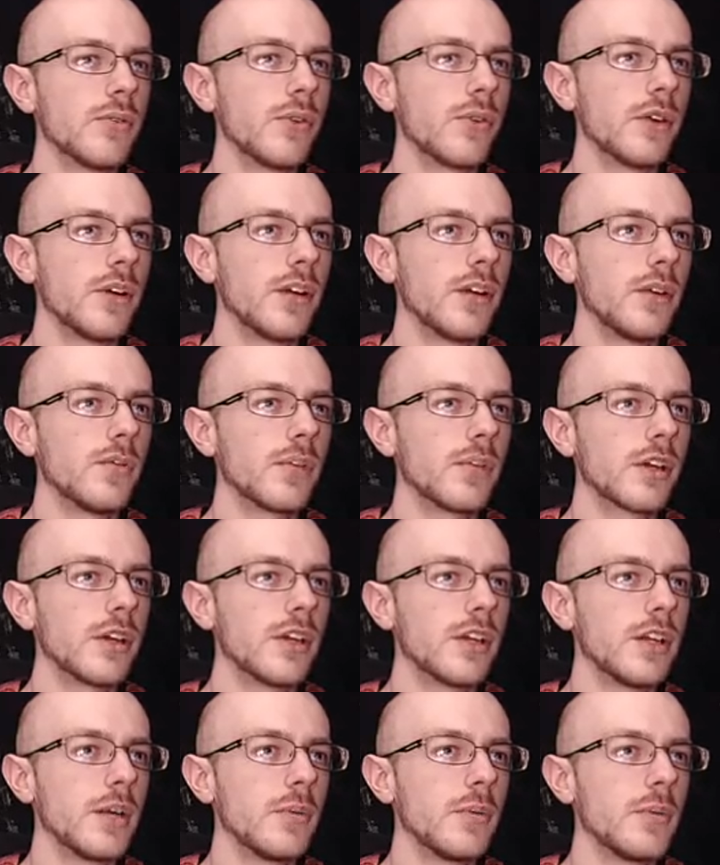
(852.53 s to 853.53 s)
for it, and we're
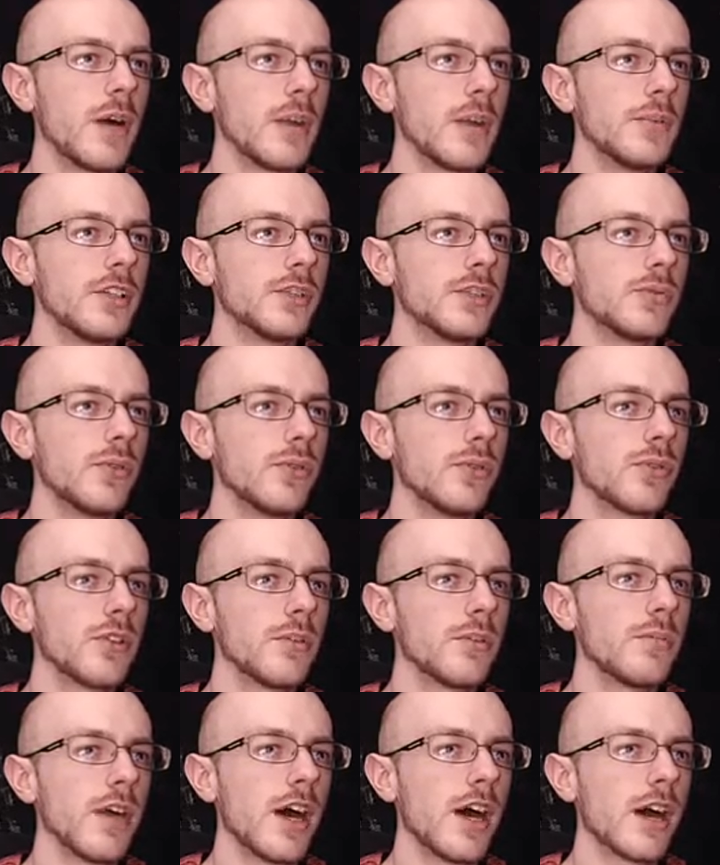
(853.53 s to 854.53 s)
gonna double pop this fool from
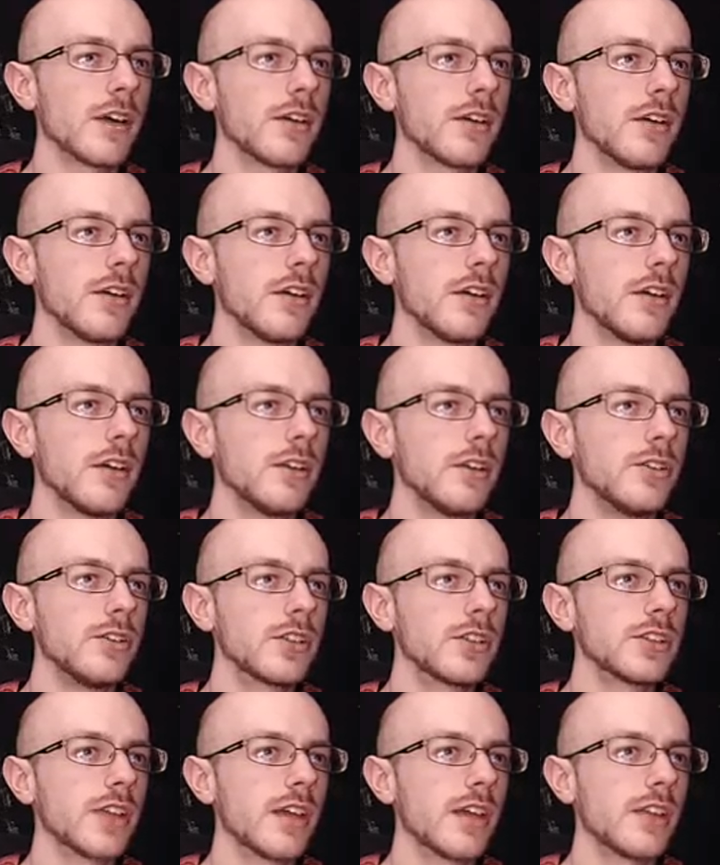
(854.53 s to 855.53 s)
the back.
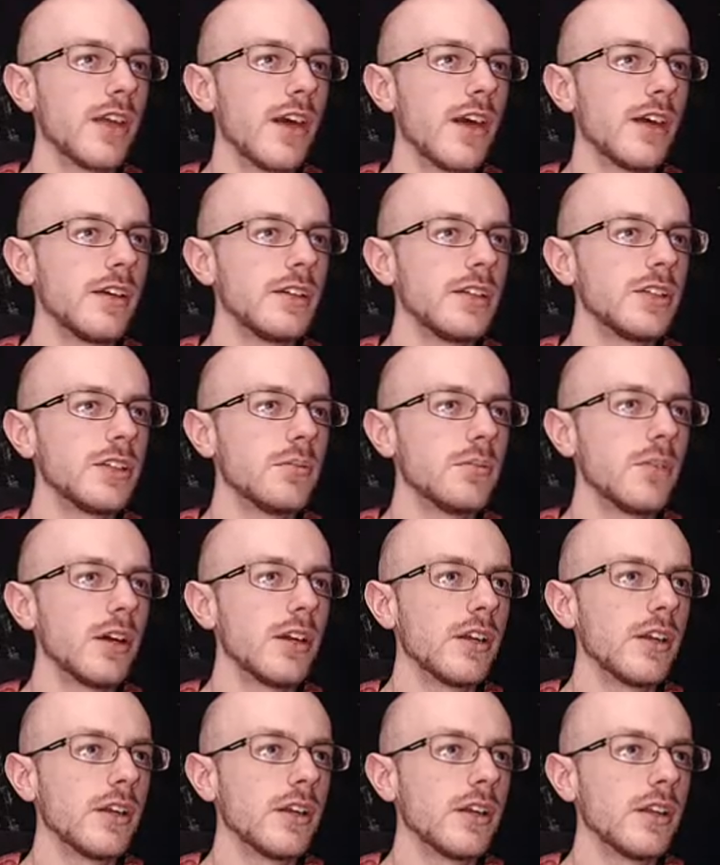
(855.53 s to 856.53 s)
Just like that. Easy money.